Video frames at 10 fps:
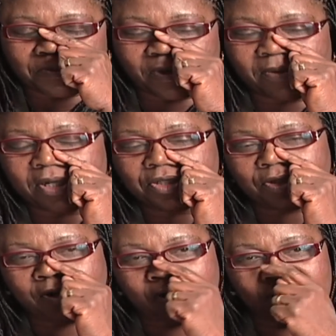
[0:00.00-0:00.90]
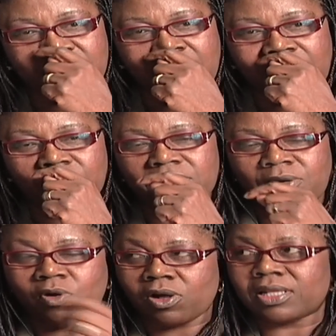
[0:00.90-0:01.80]
published on uh, the
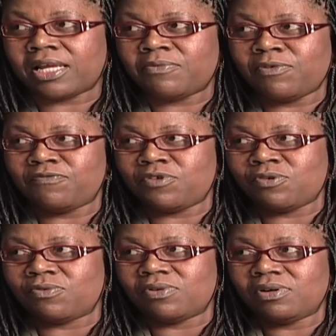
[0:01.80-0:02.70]
Cortland Review.